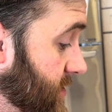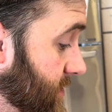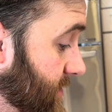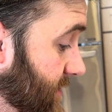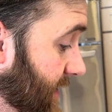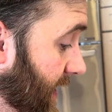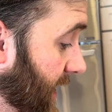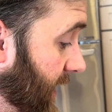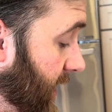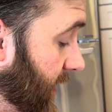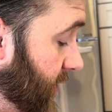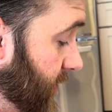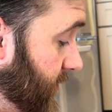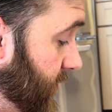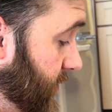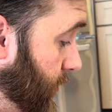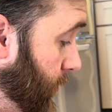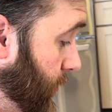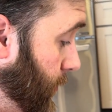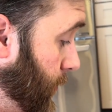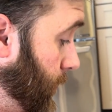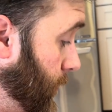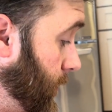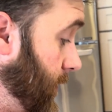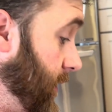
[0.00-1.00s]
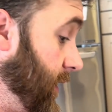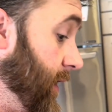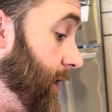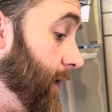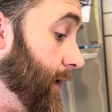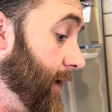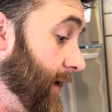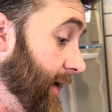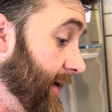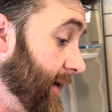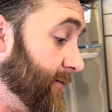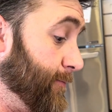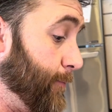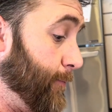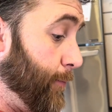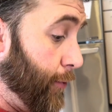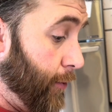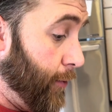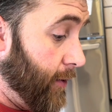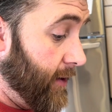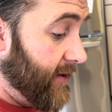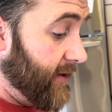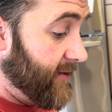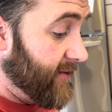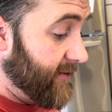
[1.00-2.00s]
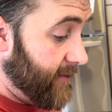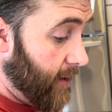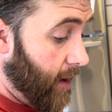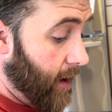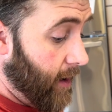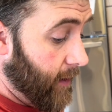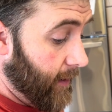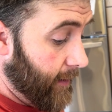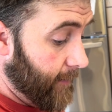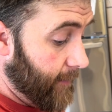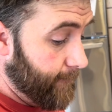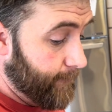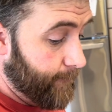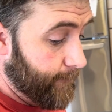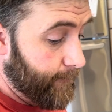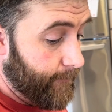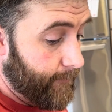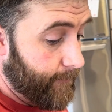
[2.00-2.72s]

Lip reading: as I can do. It's pretty solid.